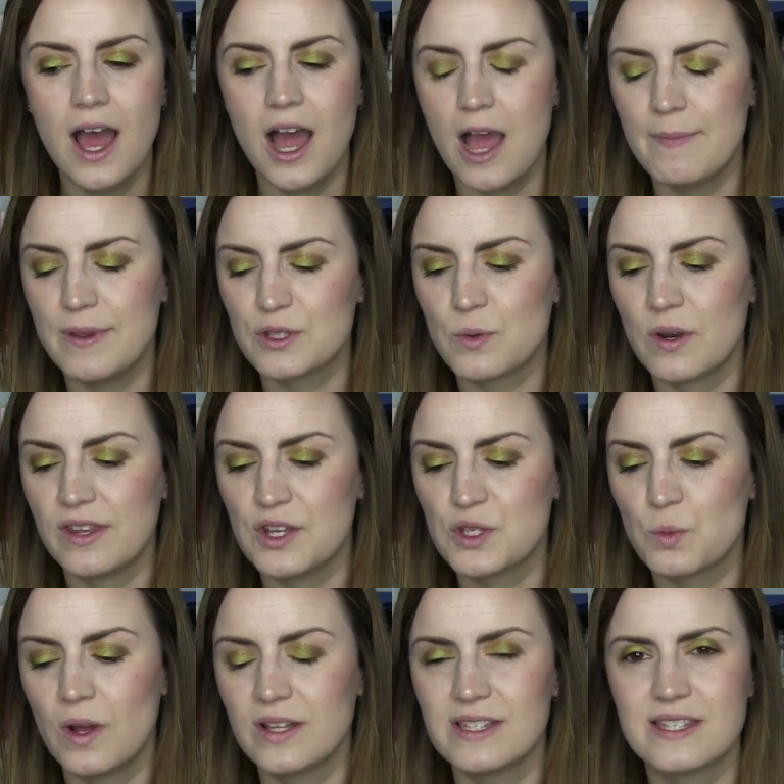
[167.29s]
Um, it was one of
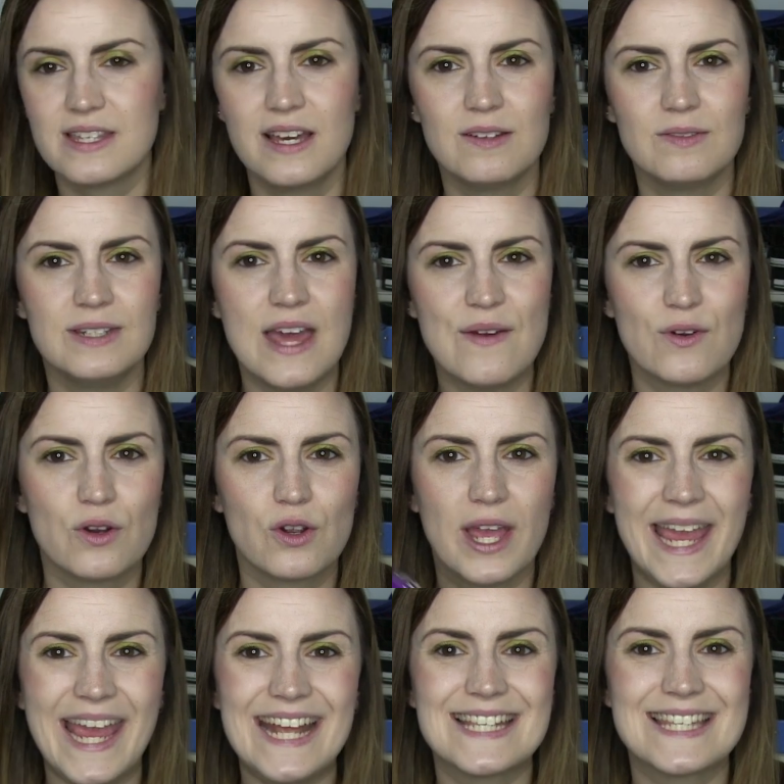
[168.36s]
those ones that never
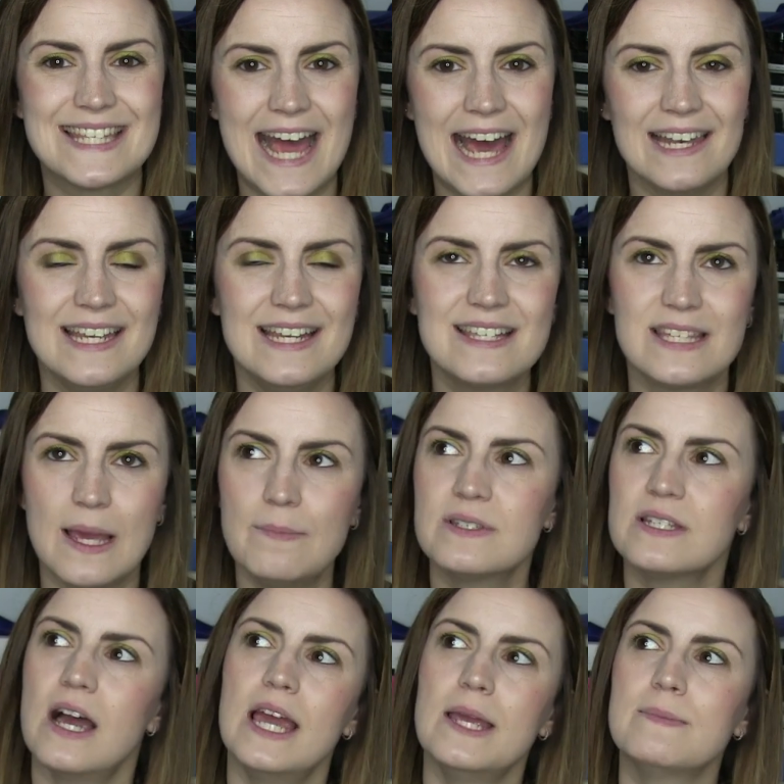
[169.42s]
hit Sally.
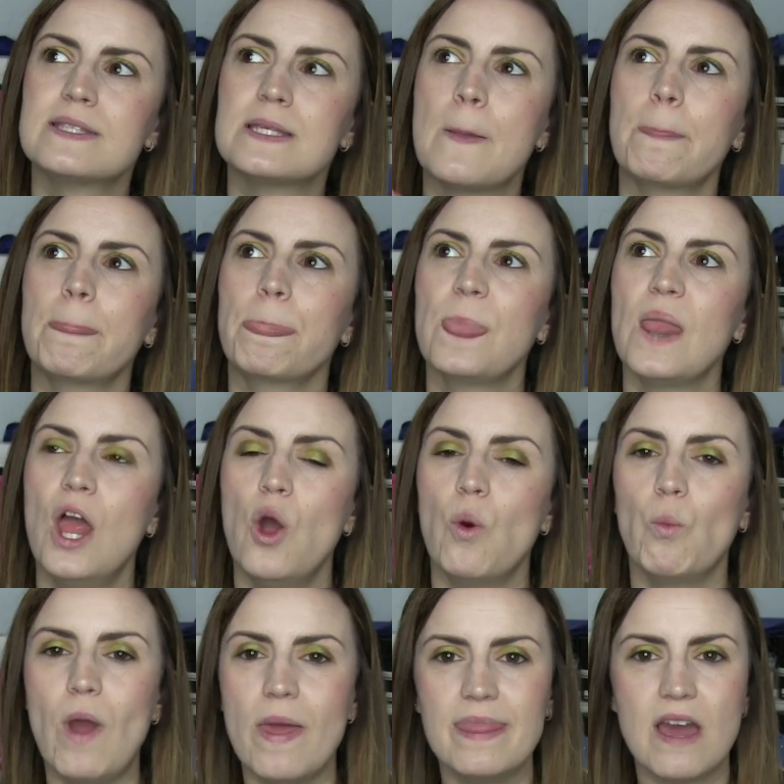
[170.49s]
Sometimes
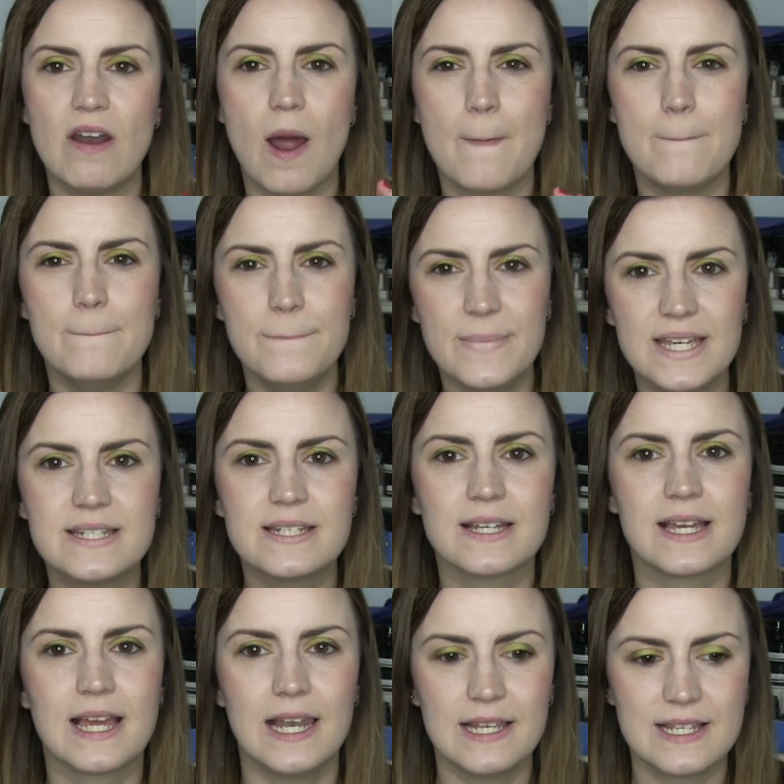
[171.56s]
when there are
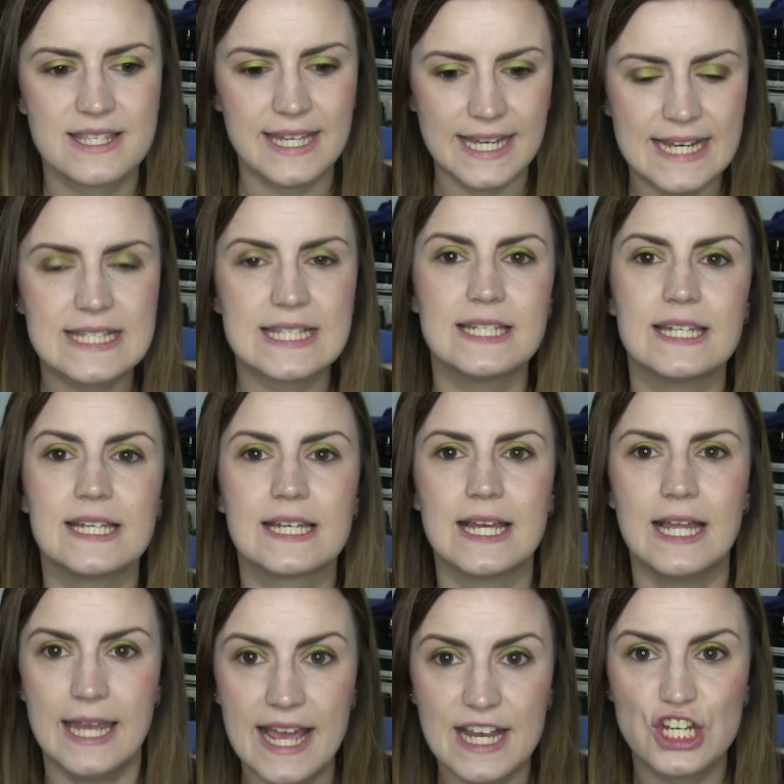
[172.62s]
mid-season
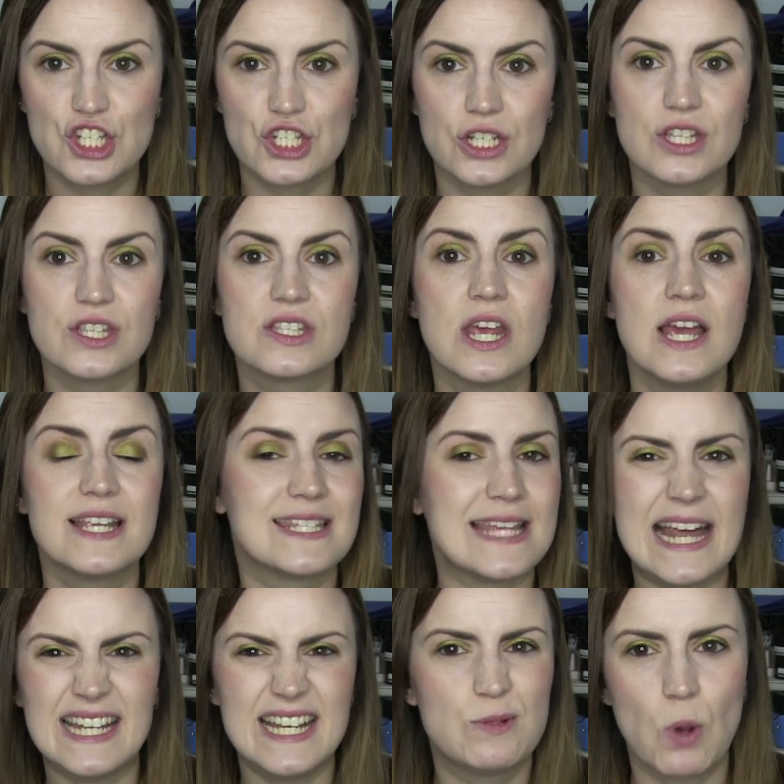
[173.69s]
collections,
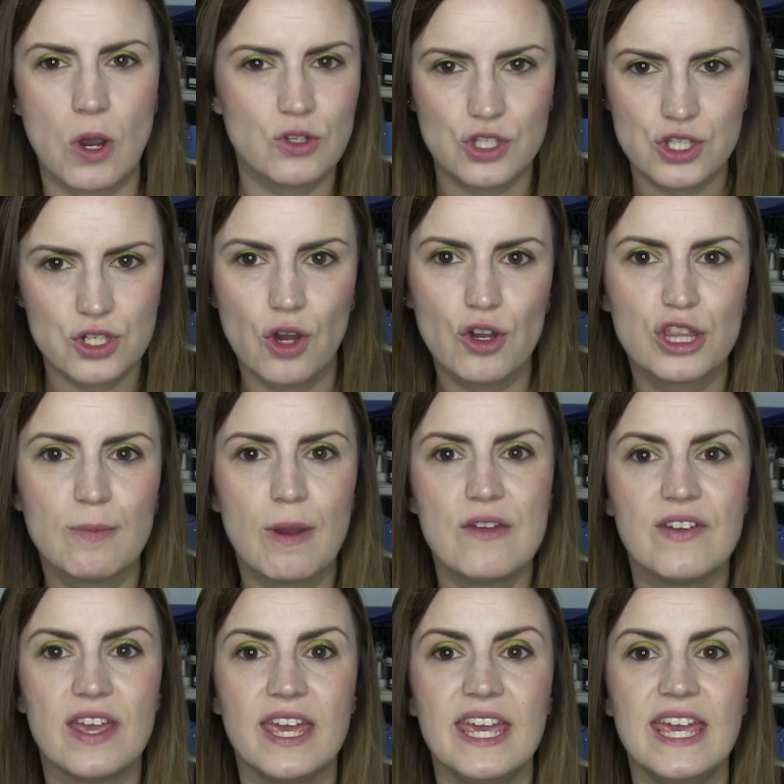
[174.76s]
Sally's won't stock them
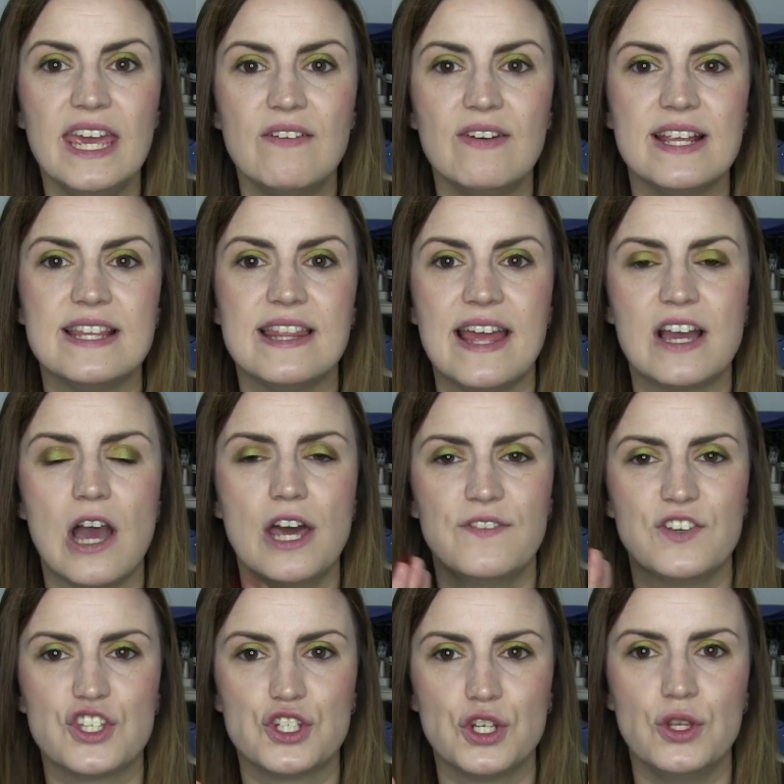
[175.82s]
over here. They kind
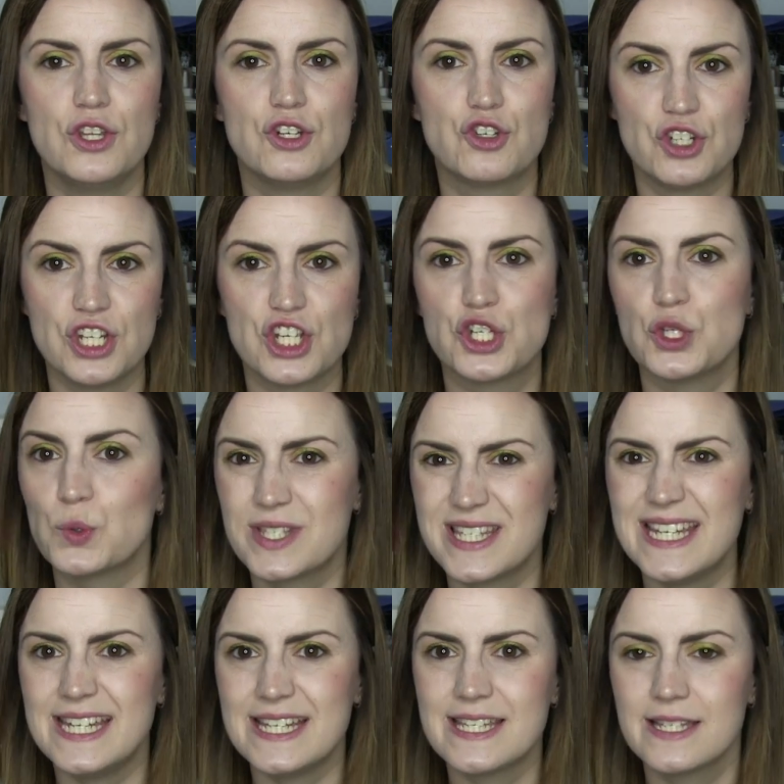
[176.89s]
of just do the traditional
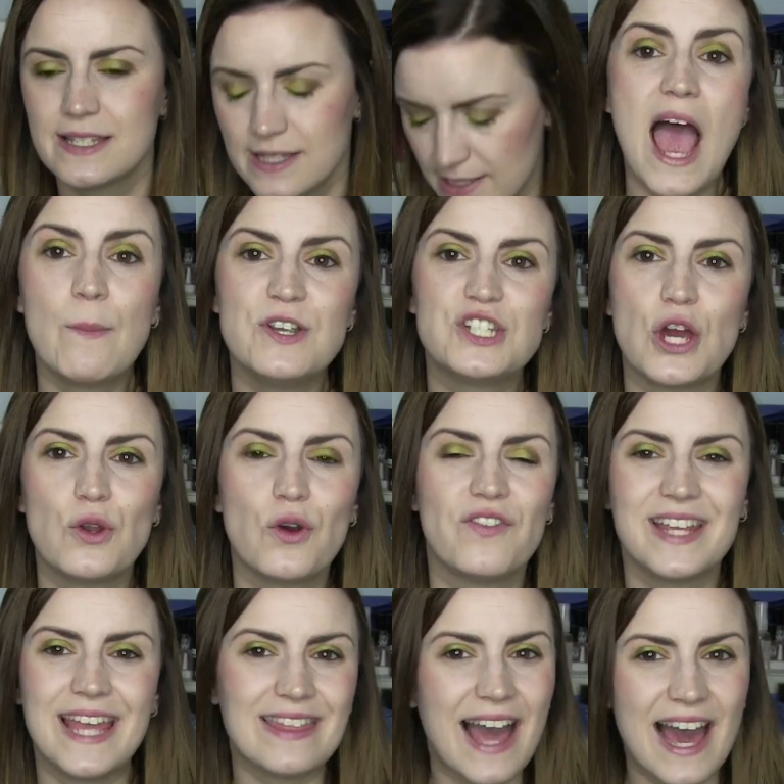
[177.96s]
season. And we don't
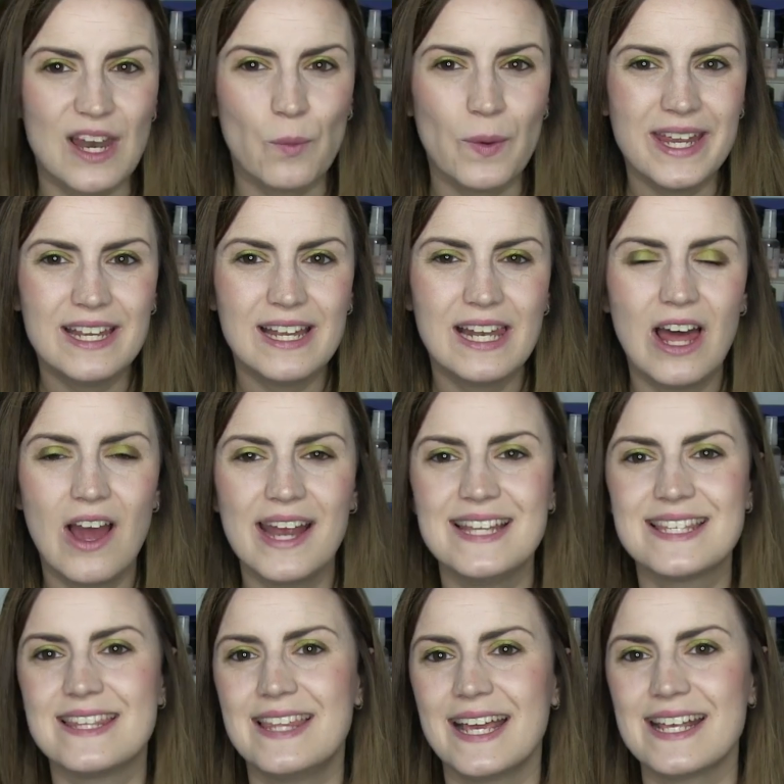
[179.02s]
often get the Halloween
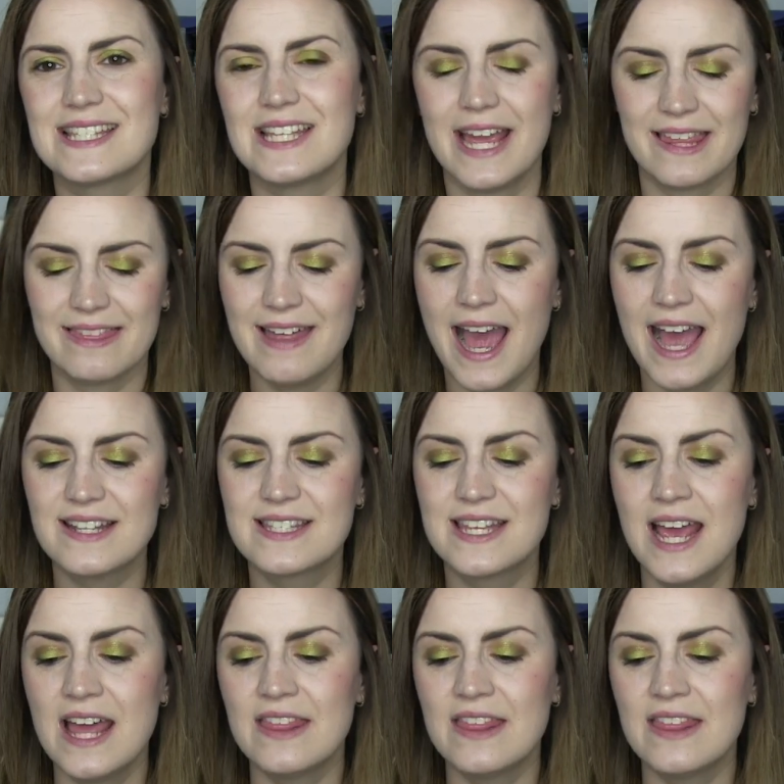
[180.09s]
lines and things like that.